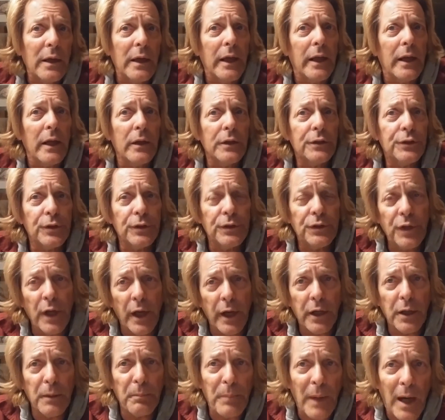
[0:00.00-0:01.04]
and it should
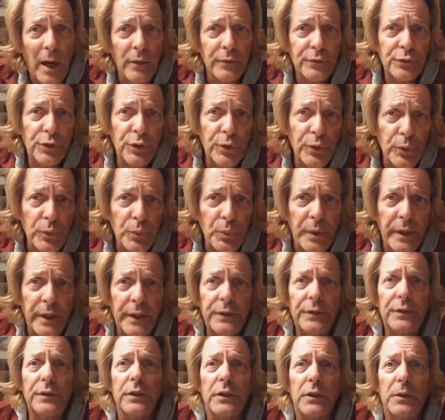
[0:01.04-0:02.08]
take about 2
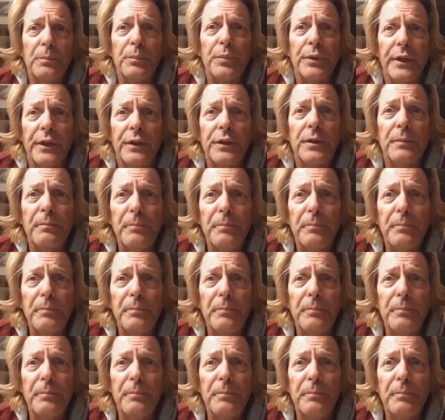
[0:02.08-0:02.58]
weeks to complete